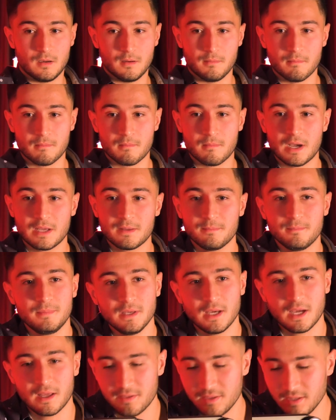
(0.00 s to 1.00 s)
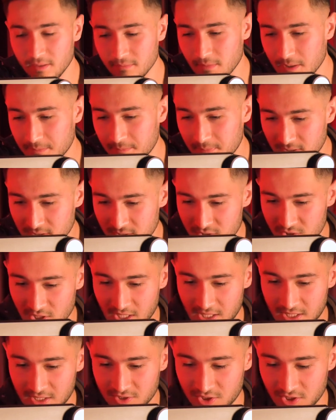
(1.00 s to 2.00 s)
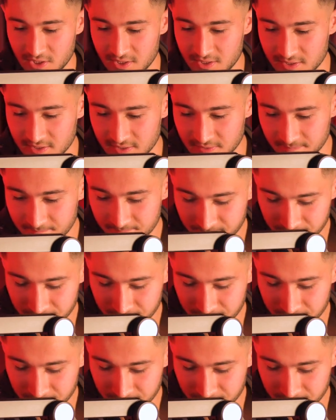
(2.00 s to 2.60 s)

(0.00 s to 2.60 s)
I think my biggest challenge is,